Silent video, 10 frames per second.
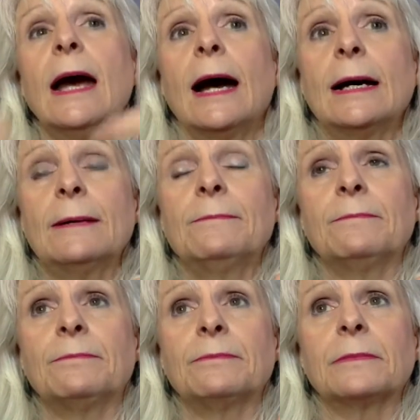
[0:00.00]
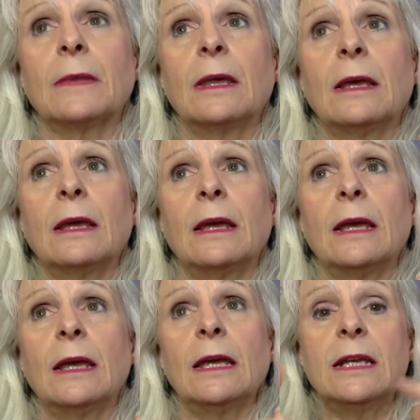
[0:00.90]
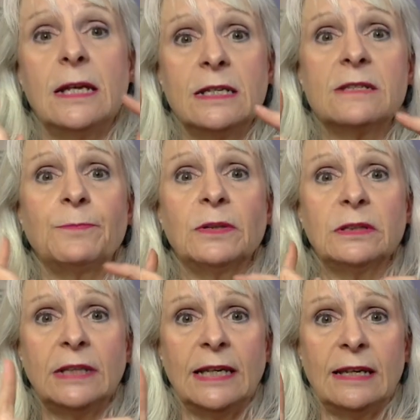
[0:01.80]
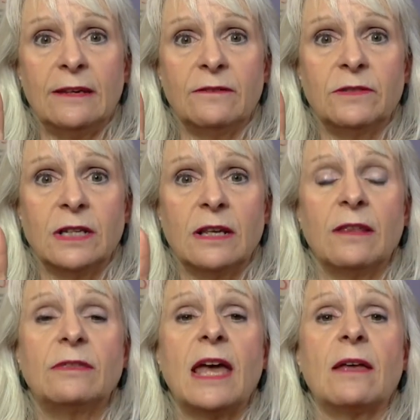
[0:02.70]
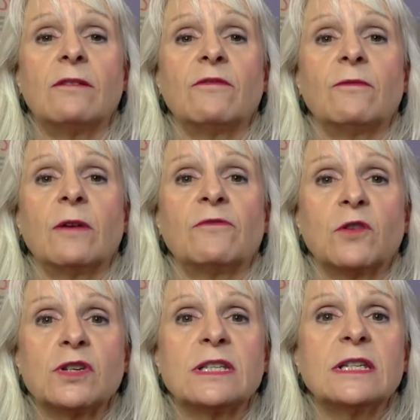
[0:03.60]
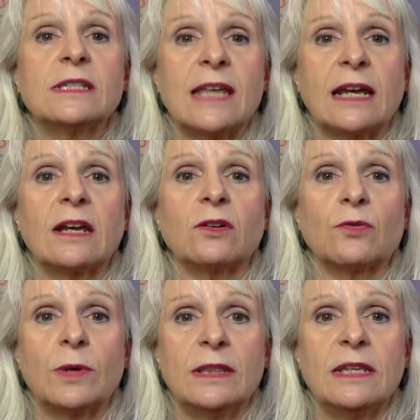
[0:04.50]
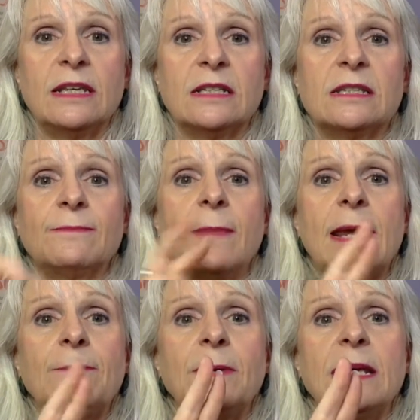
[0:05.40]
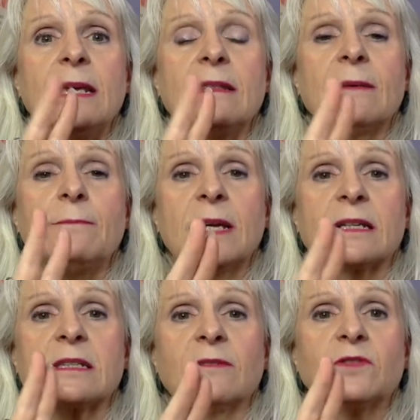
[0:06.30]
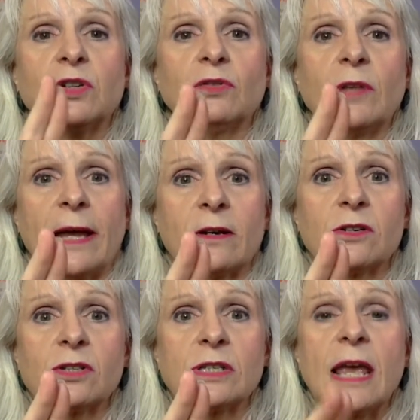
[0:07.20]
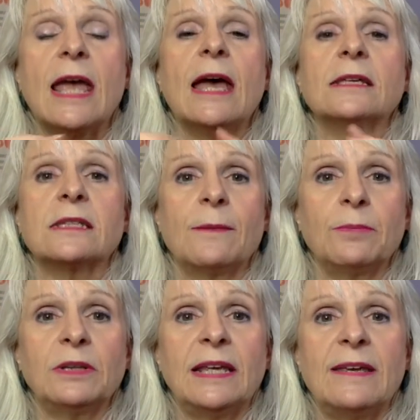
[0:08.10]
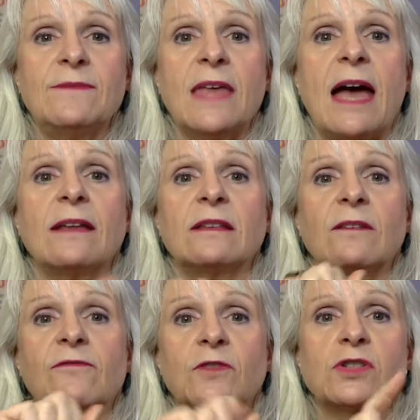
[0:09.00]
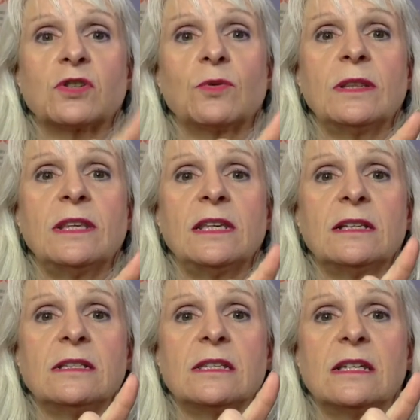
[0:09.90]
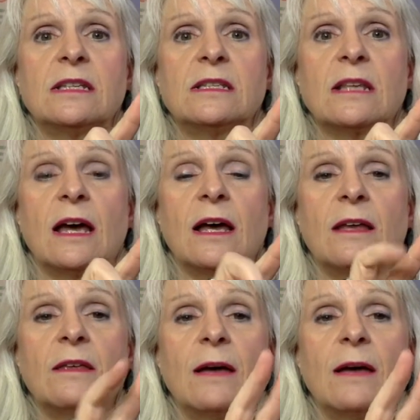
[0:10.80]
Um, it is believed that First and Second Corinthians may be the mix of two letters. Some believe that First Corinthians is a